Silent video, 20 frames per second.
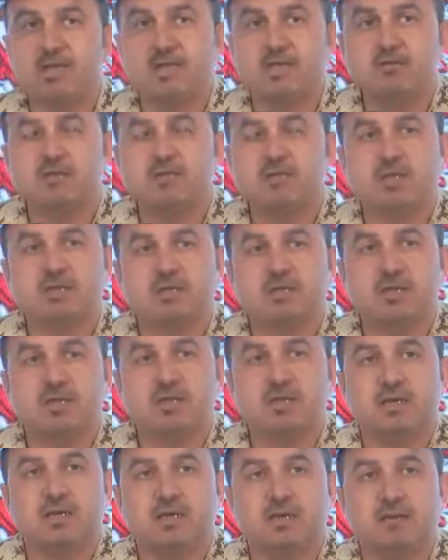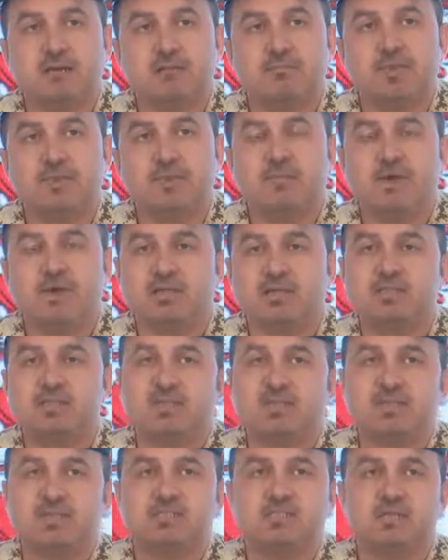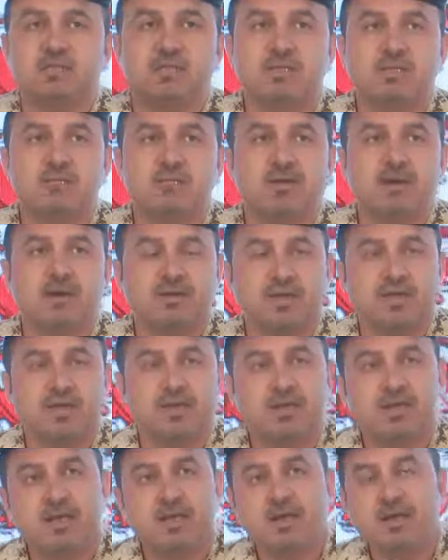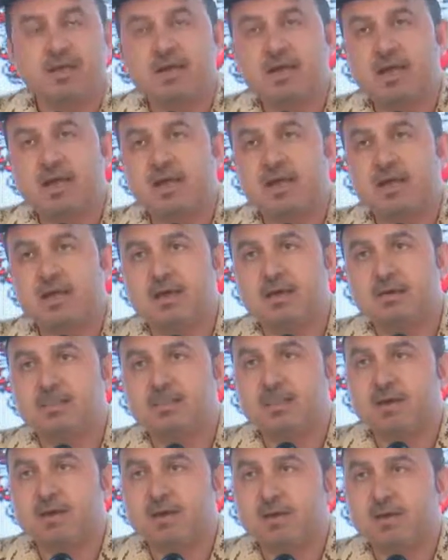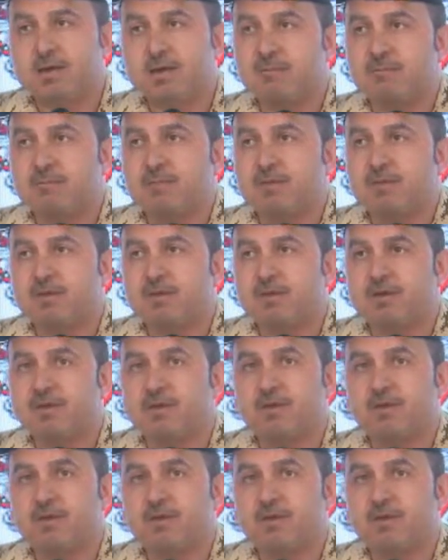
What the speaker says: of the publications are from Bahrain in terms of the experience